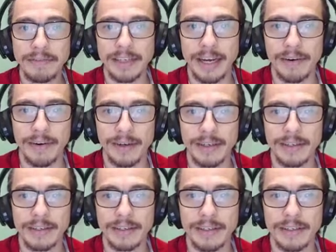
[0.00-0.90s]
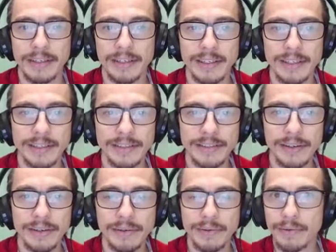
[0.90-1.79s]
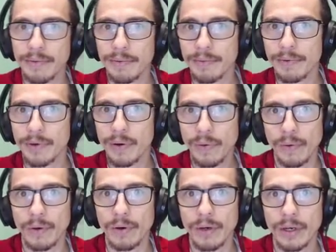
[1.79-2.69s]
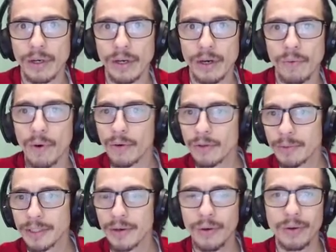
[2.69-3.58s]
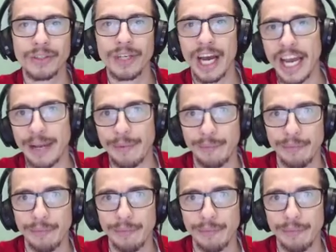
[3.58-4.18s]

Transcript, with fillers: an hour. So cool. What was my total time?